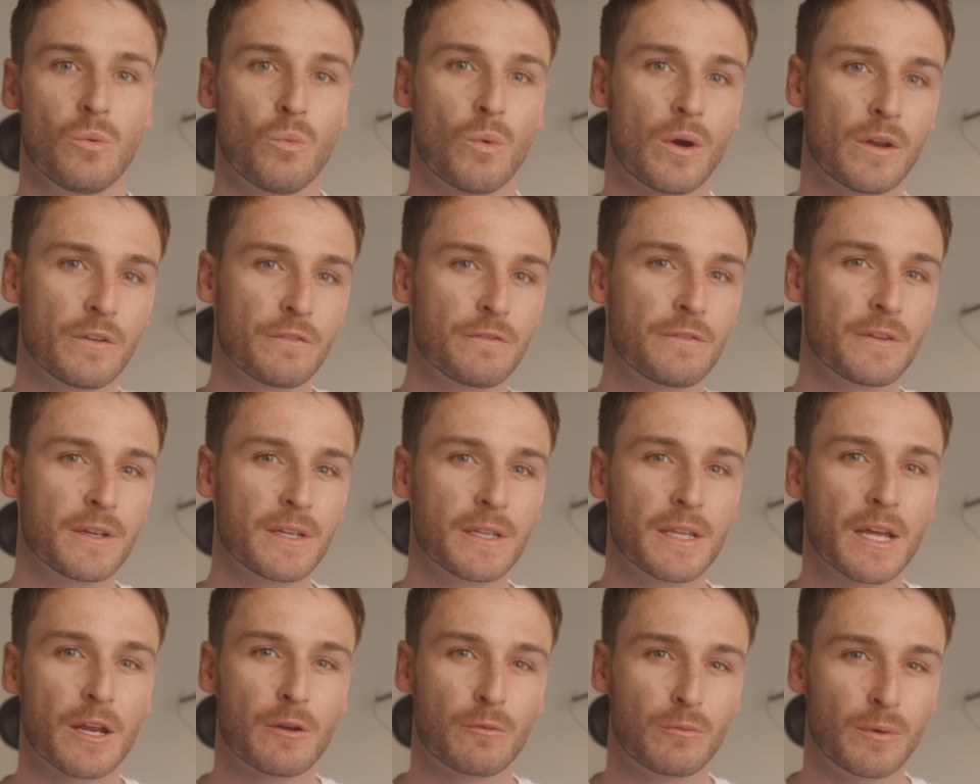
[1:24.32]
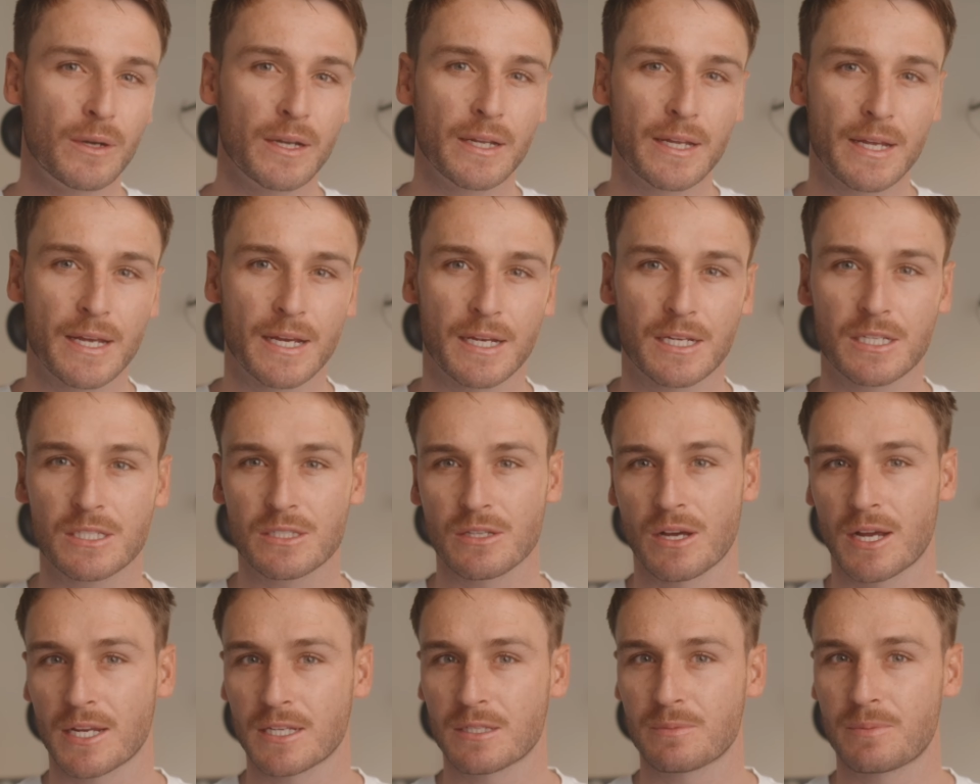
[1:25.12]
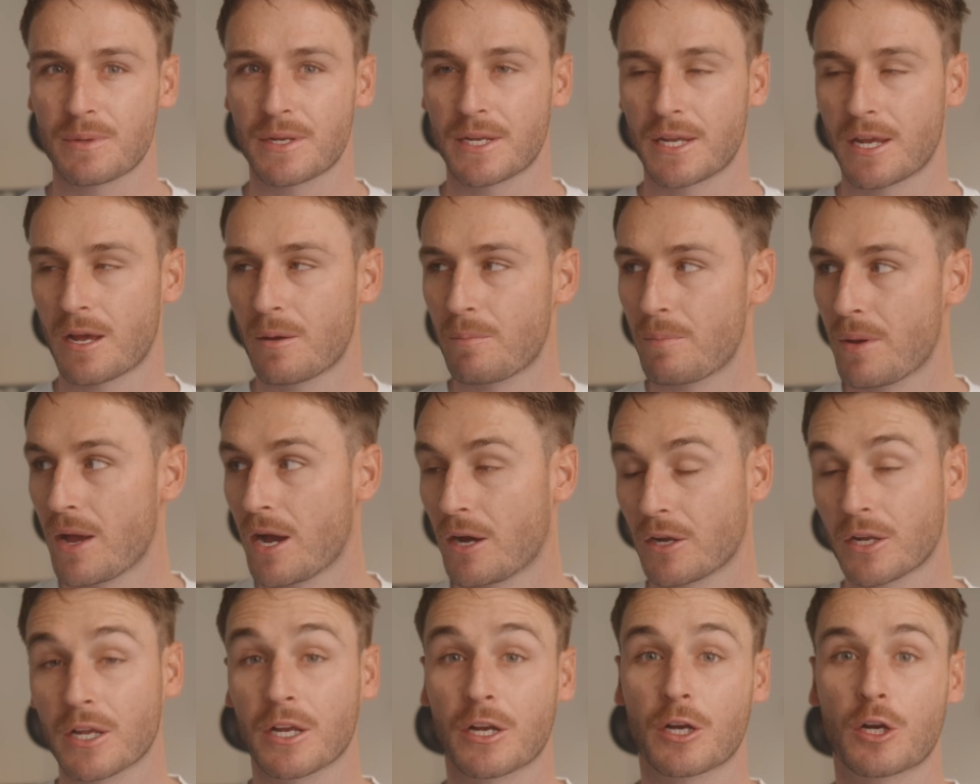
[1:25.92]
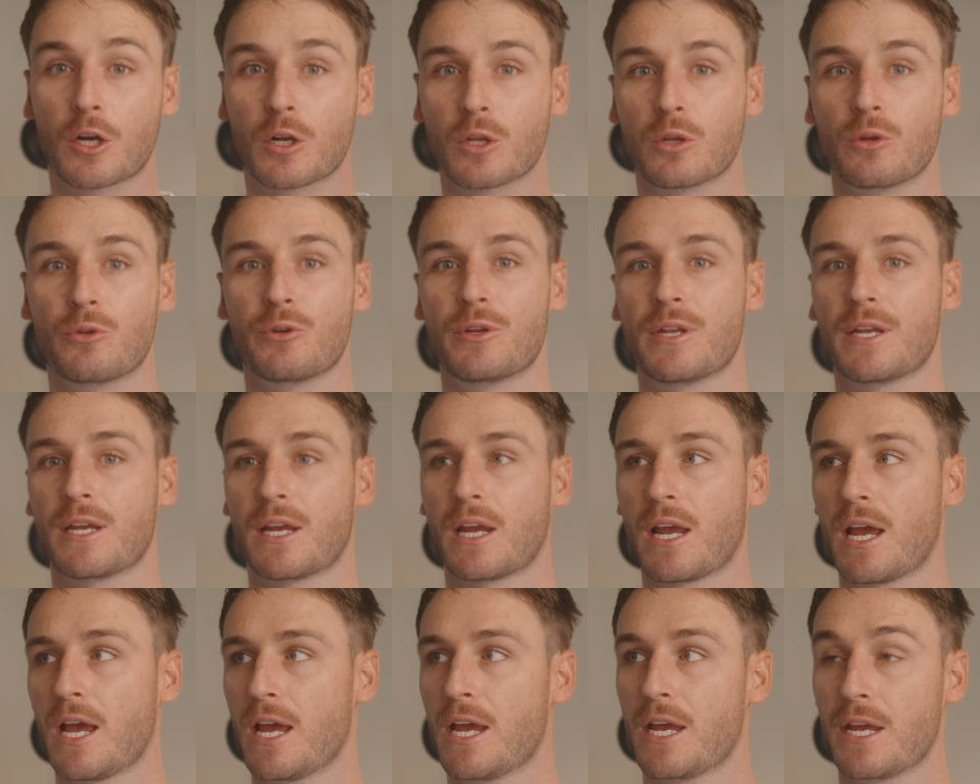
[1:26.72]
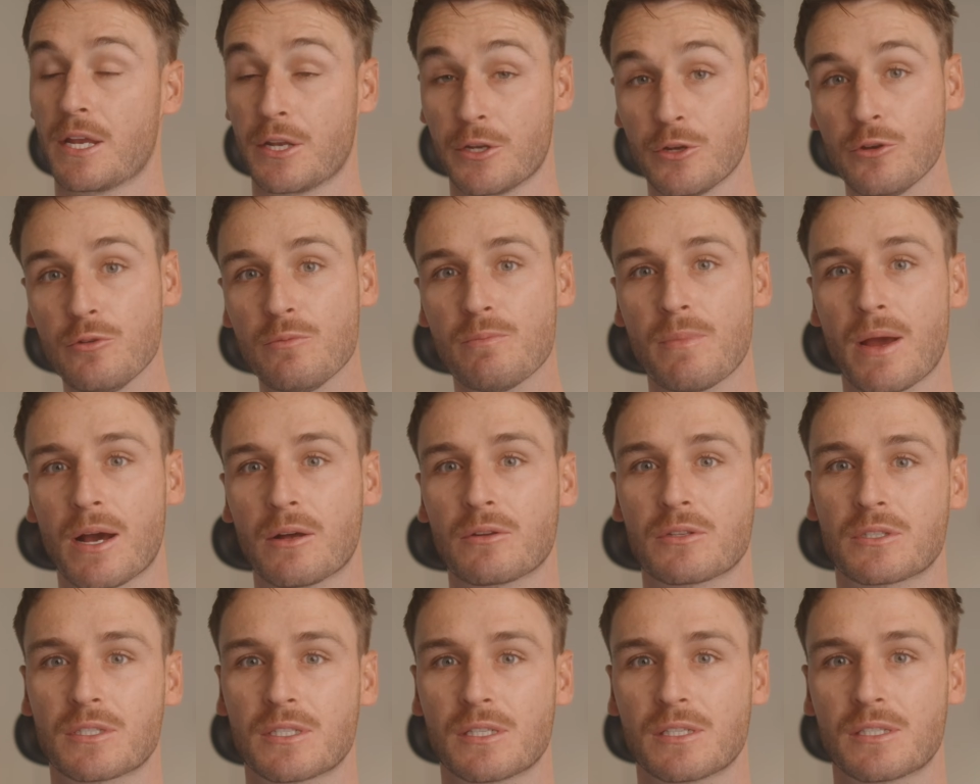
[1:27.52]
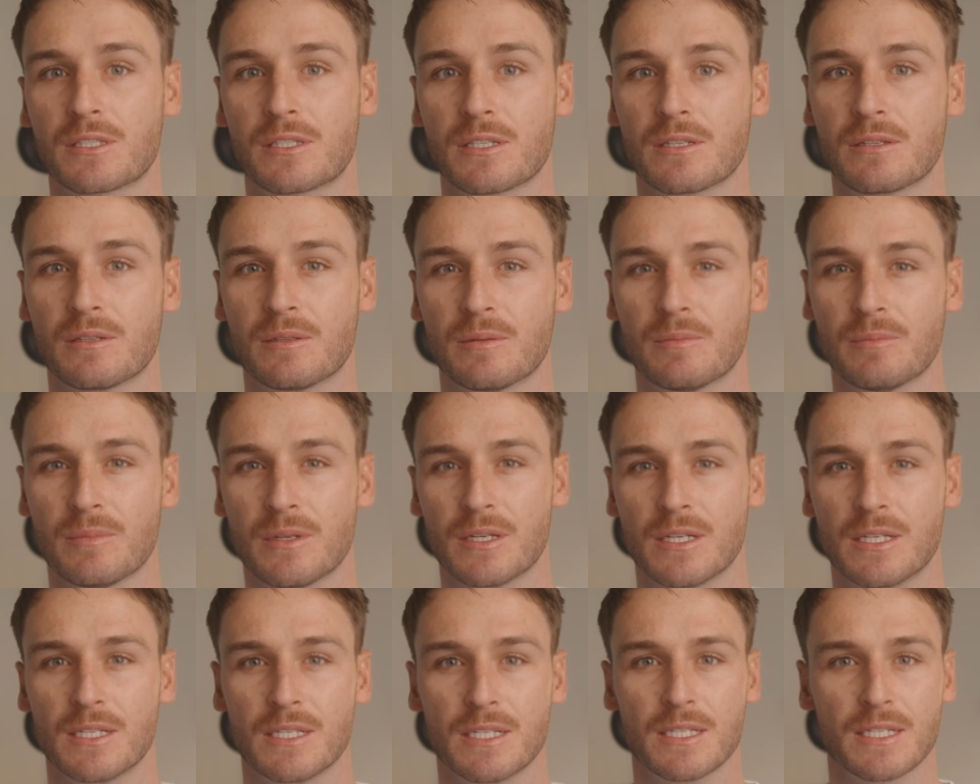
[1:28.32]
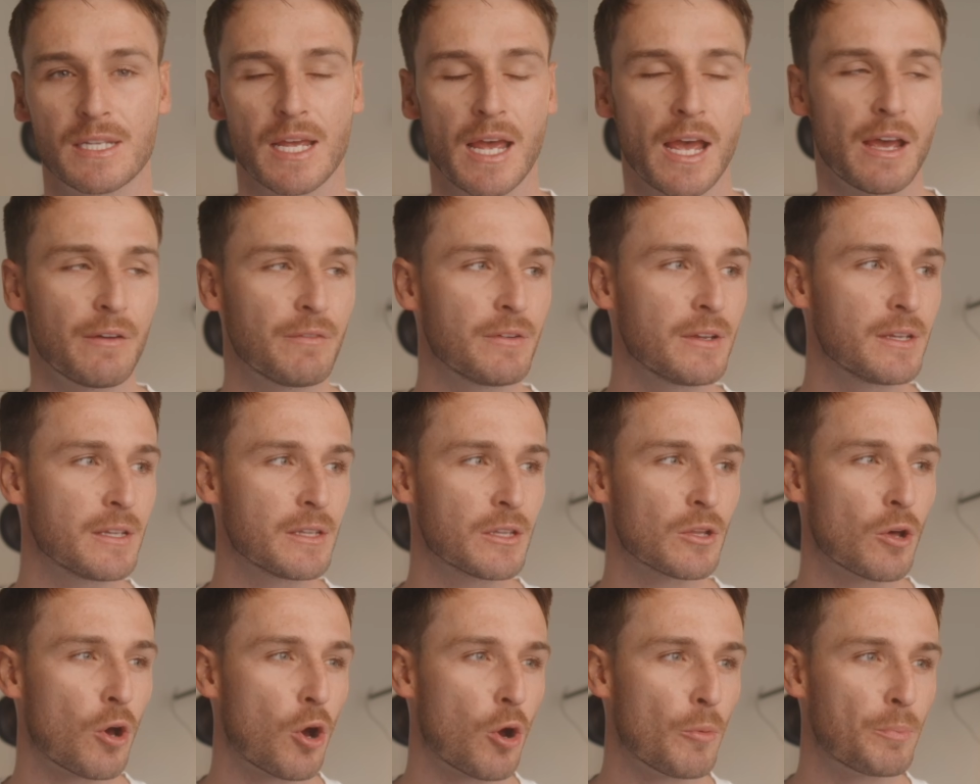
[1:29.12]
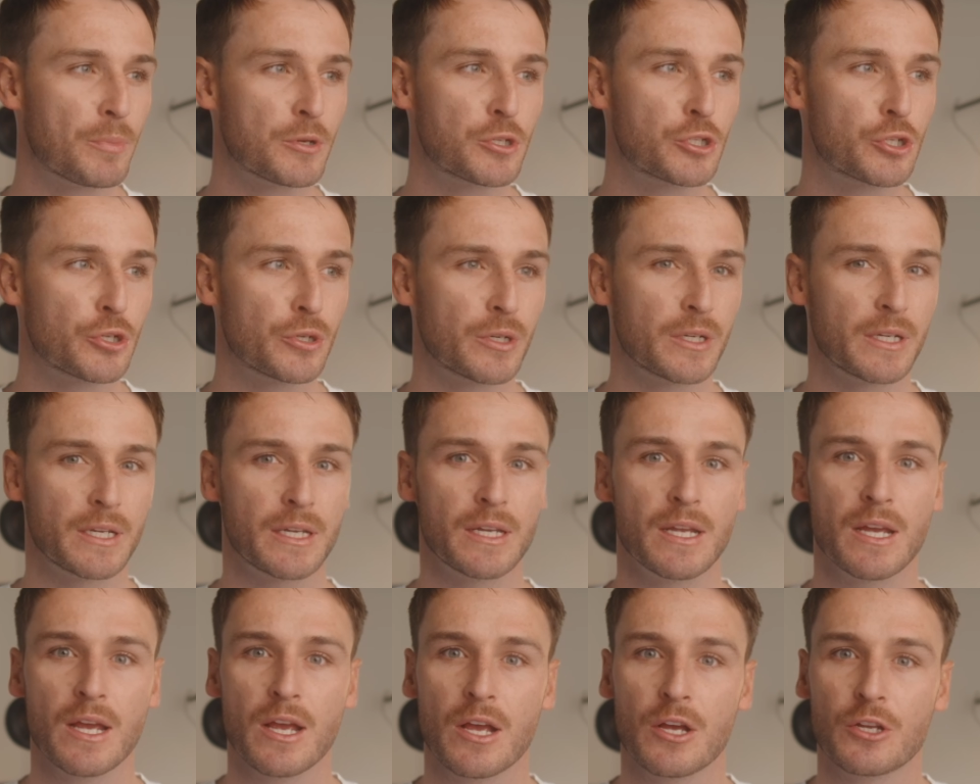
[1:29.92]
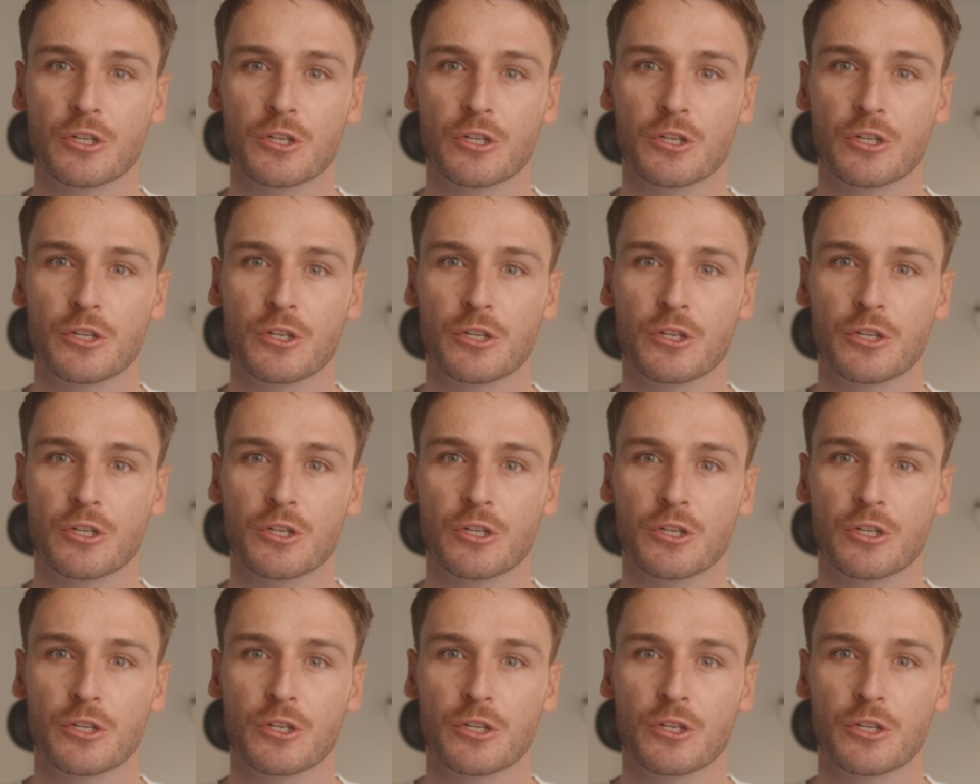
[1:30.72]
One thing that really excites me about including a new mount system is having the opportunity